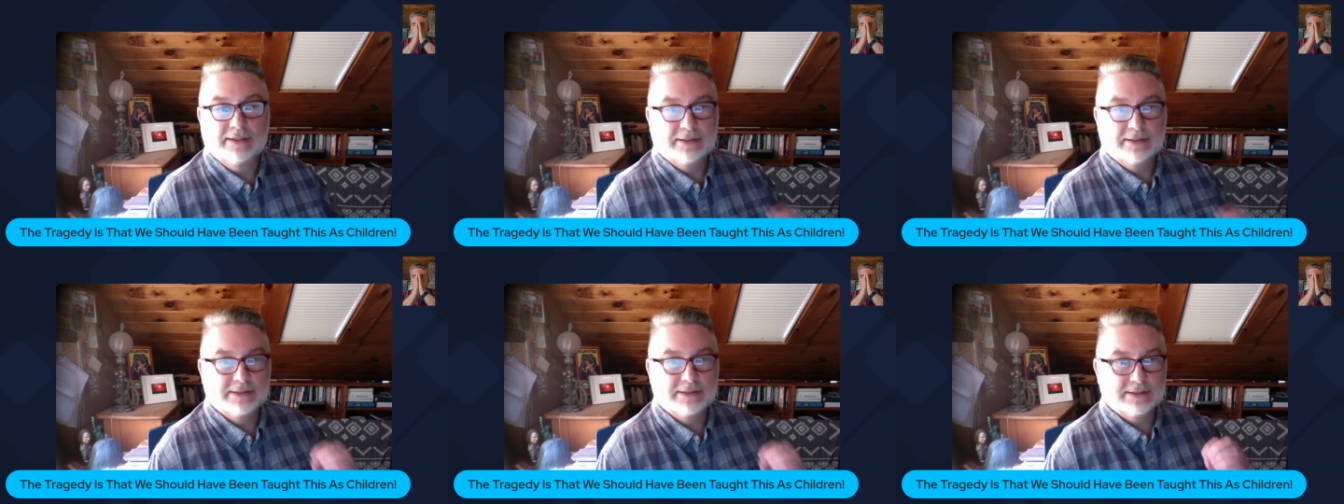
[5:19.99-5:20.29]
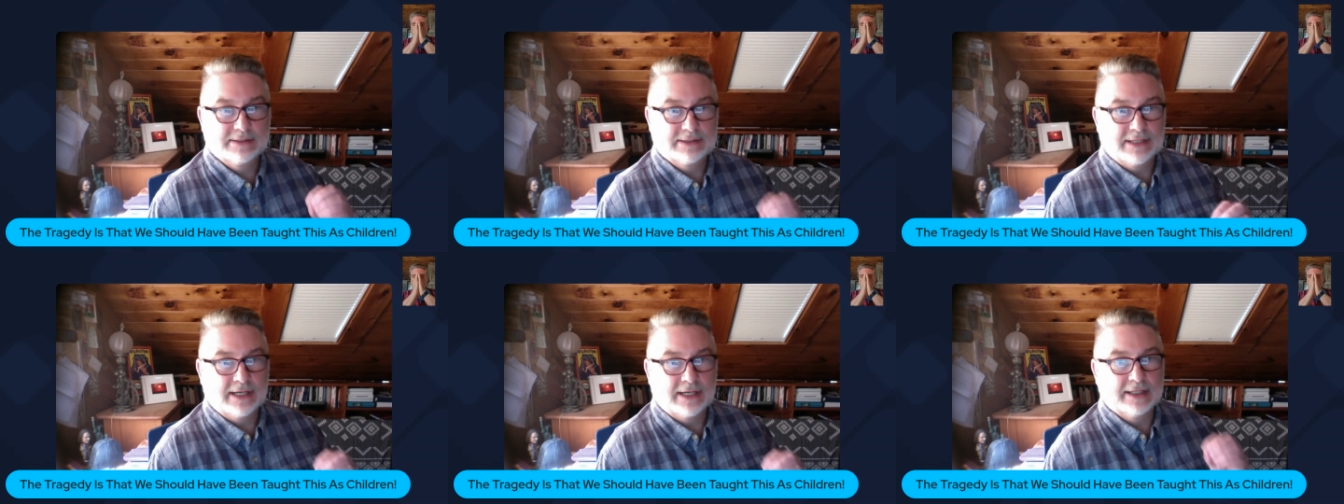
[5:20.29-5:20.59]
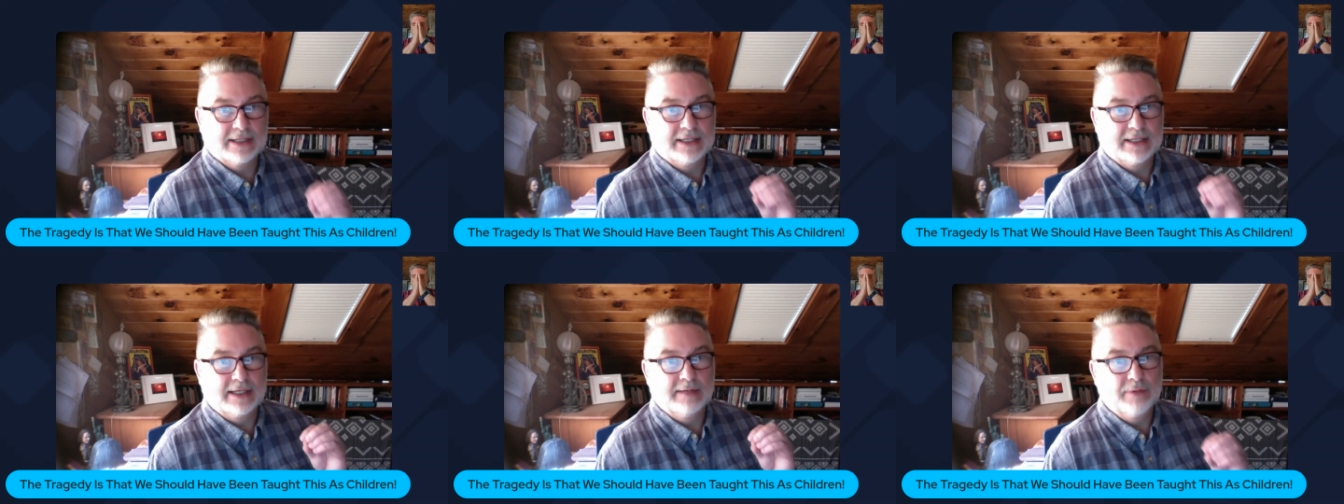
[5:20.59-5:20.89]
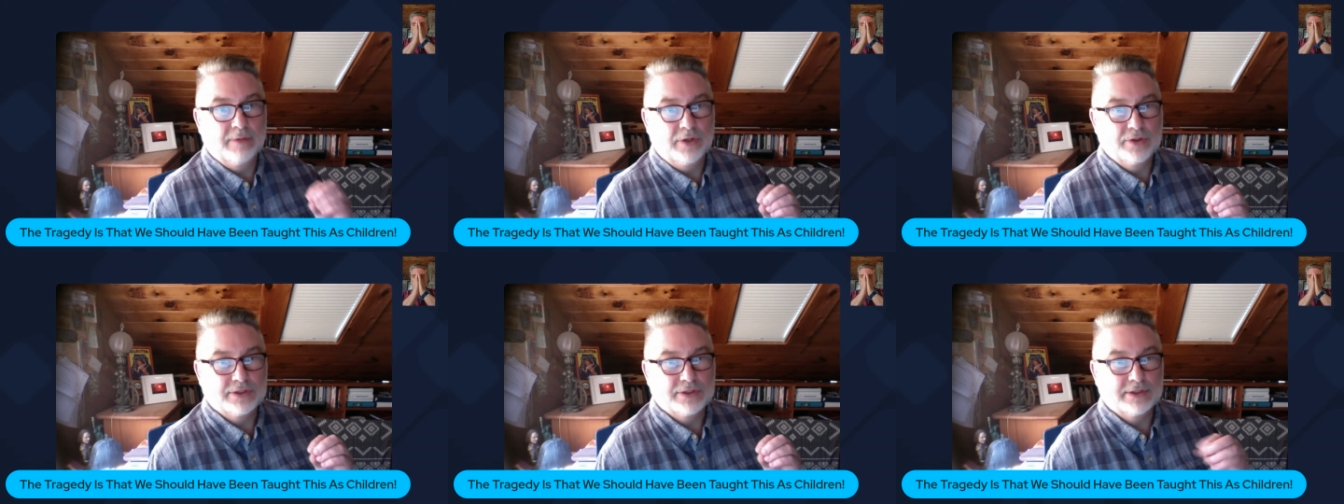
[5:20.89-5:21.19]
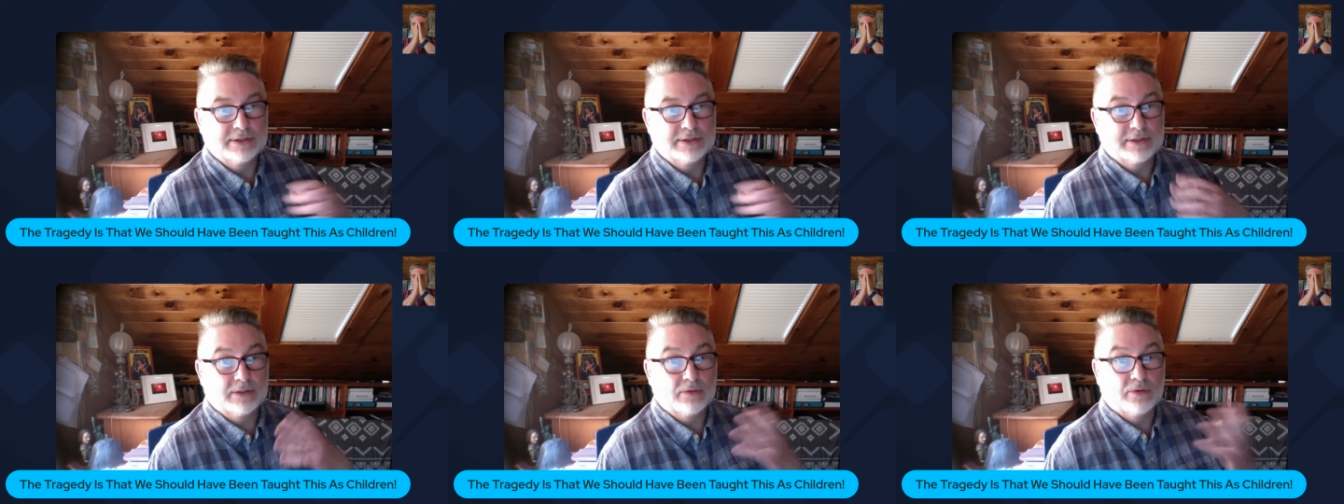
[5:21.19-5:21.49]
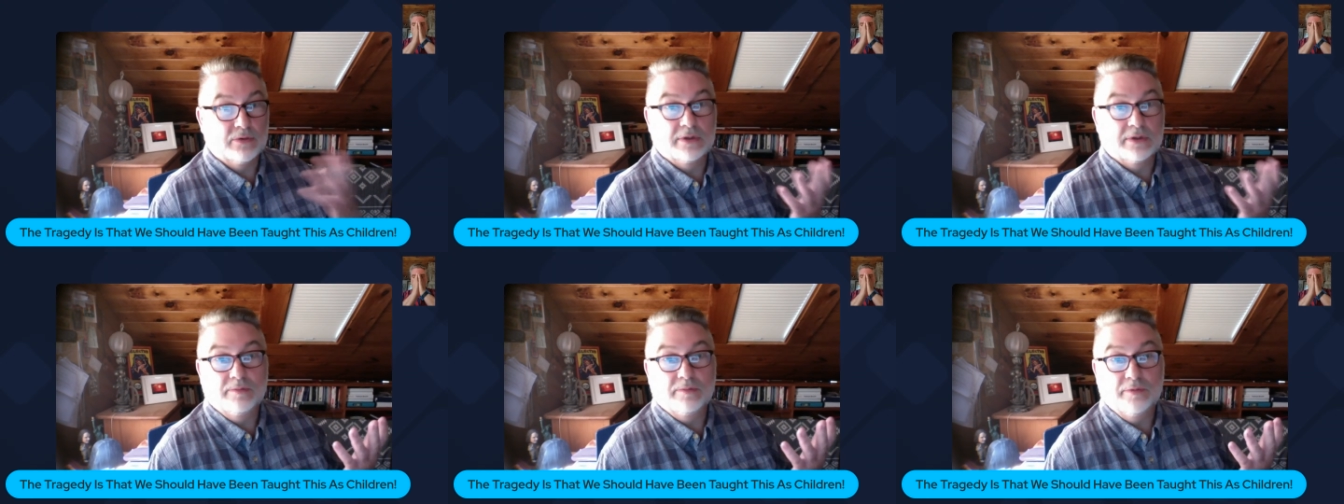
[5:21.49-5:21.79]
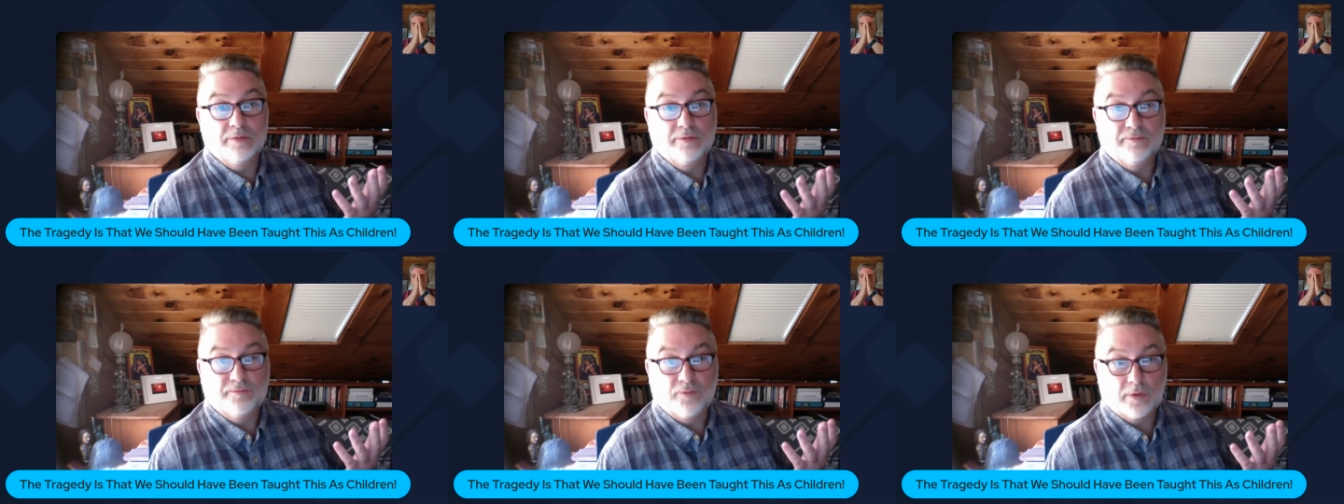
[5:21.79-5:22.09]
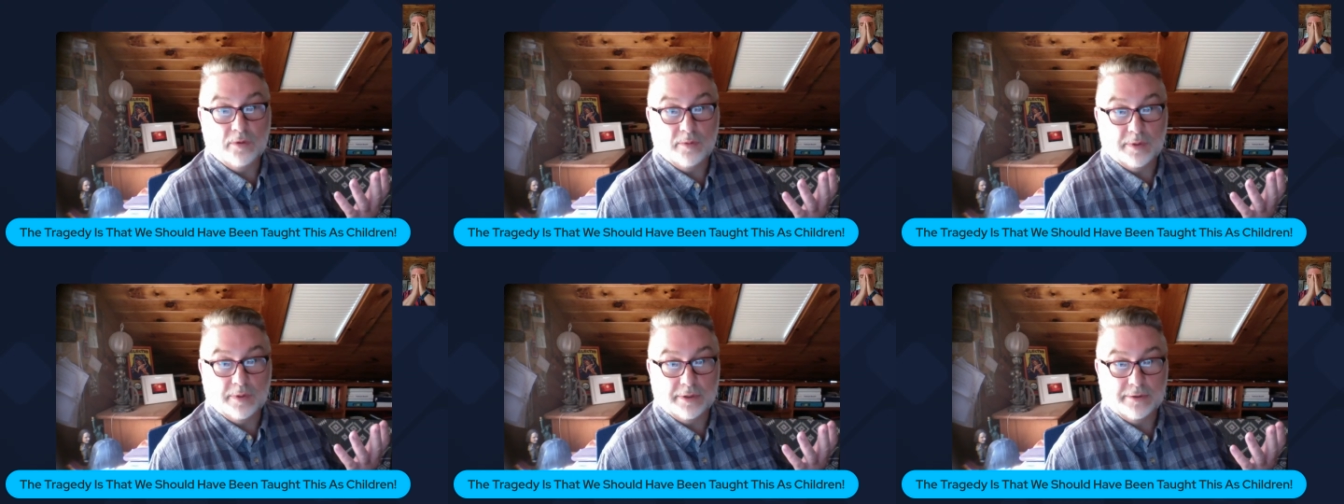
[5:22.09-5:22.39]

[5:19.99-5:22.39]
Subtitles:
stuck emotions in order to move forward.